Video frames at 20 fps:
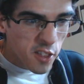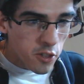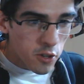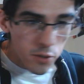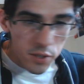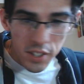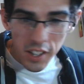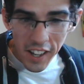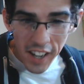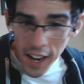
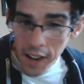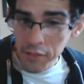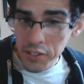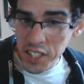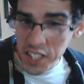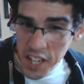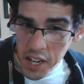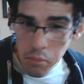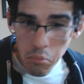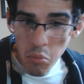like I've
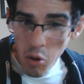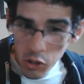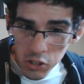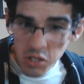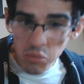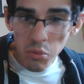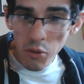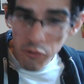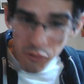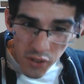said
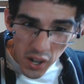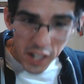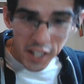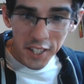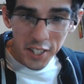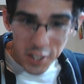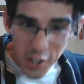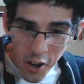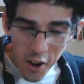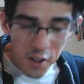multiple freaking
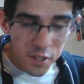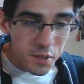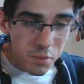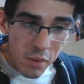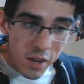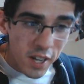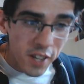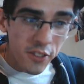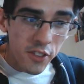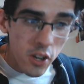times,
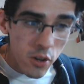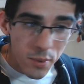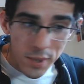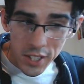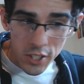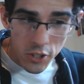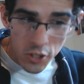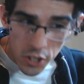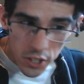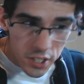man, there is
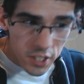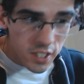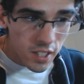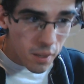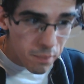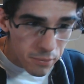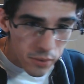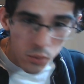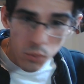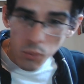just
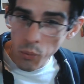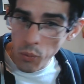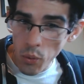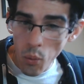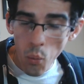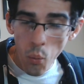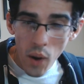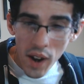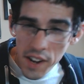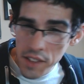something, the
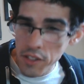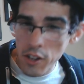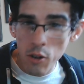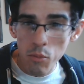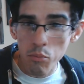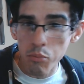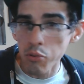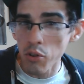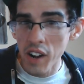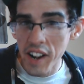way their
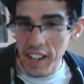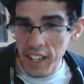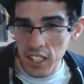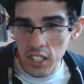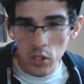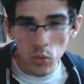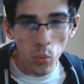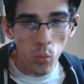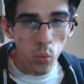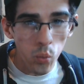brains
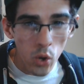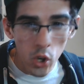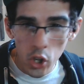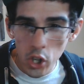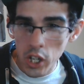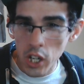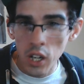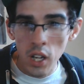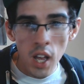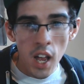work,
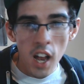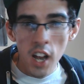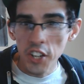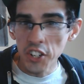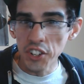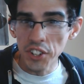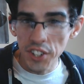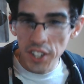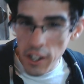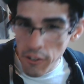
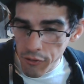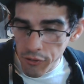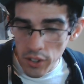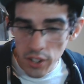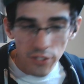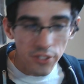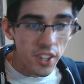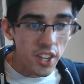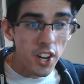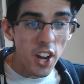different
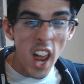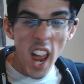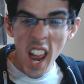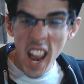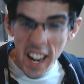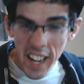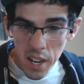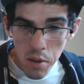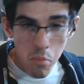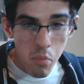than
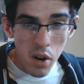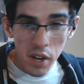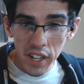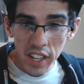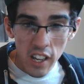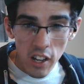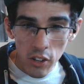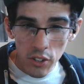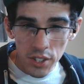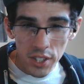anybody
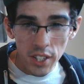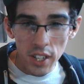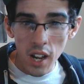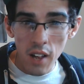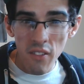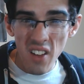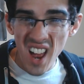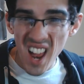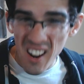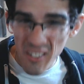else that
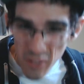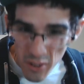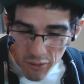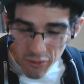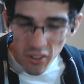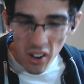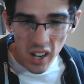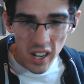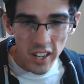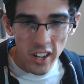I've ever
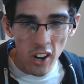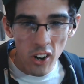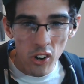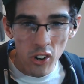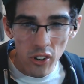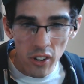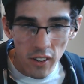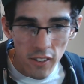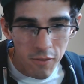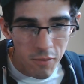fucking heard
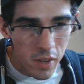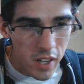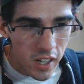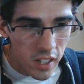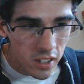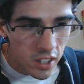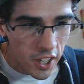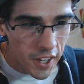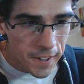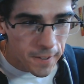of, man.
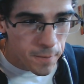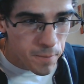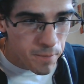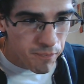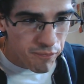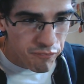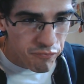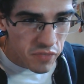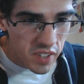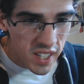Like,
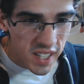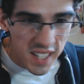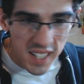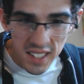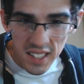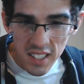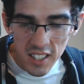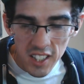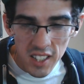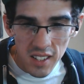
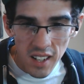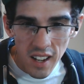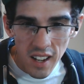it's...